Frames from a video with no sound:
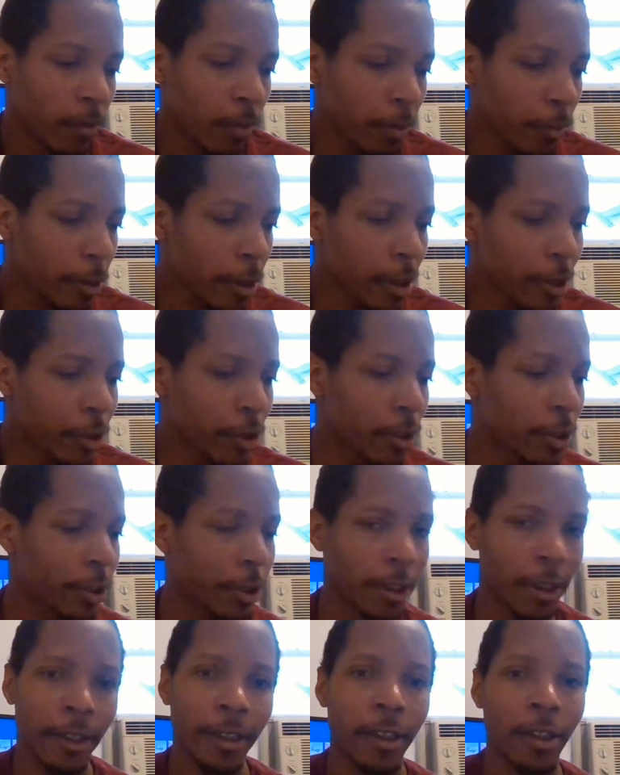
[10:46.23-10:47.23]
I'm pretty sure
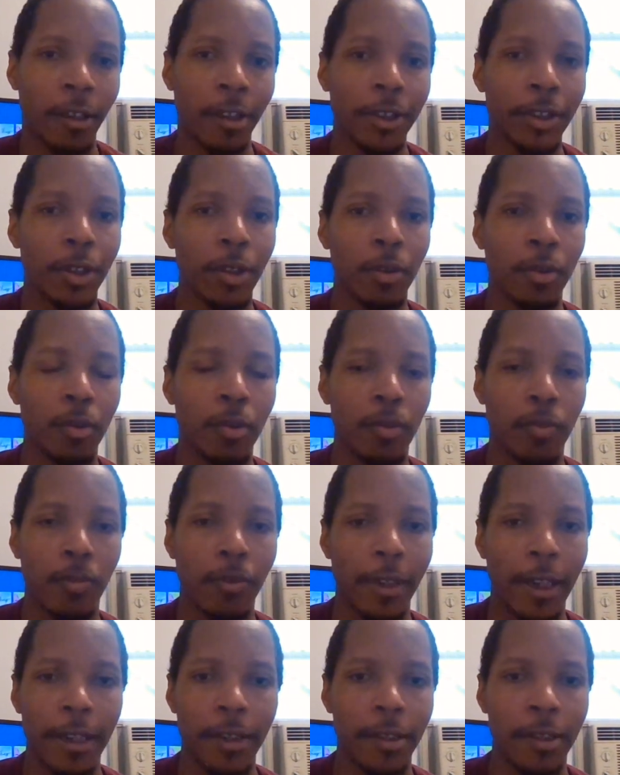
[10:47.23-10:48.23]
Sonny also,
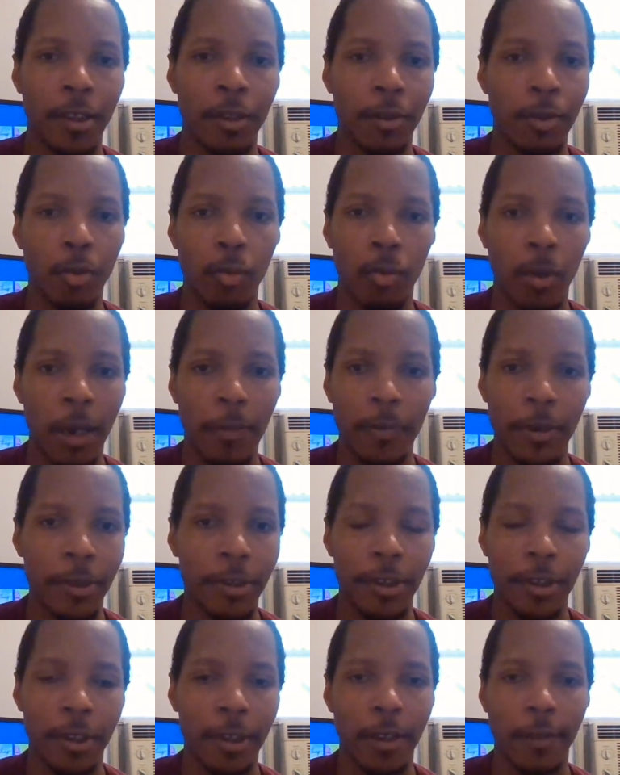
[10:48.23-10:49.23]
like, deals with
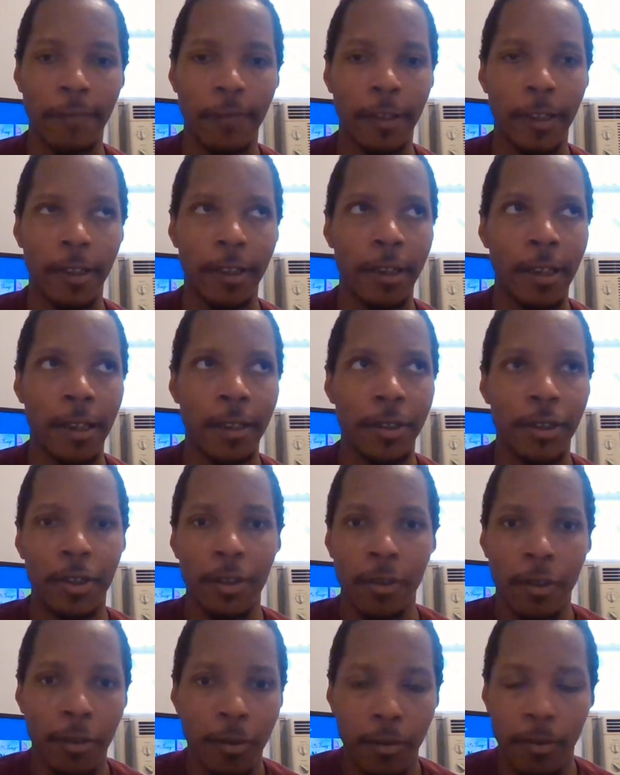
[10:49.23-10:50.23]
weapons and stuff like that,
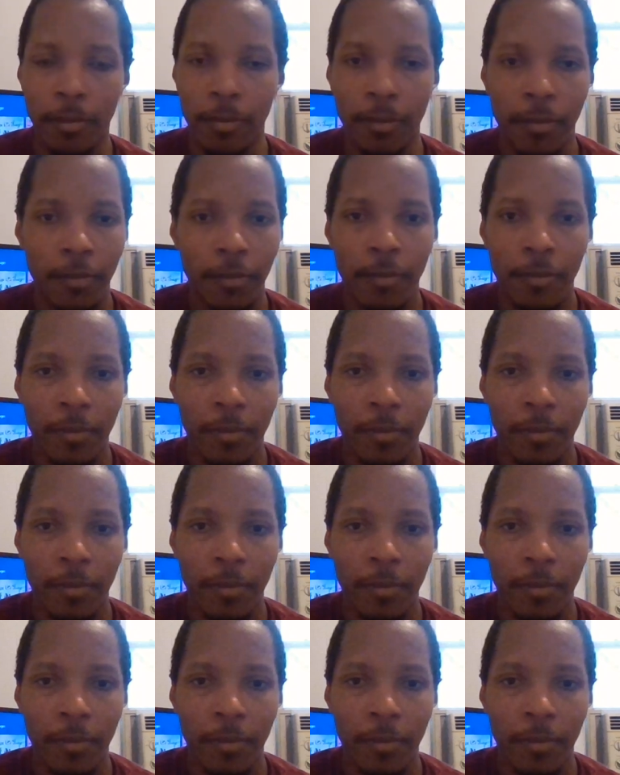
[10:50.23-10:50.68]
so